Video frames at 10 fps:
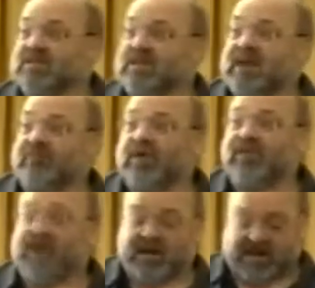and run
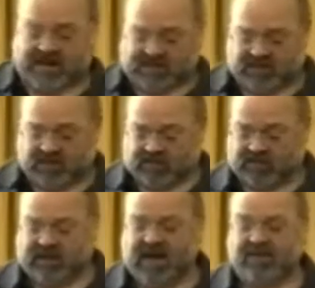that against the hot
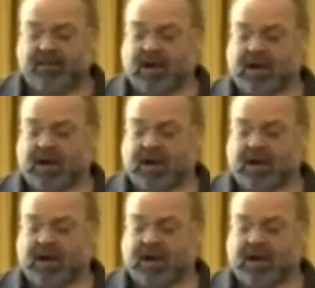standby.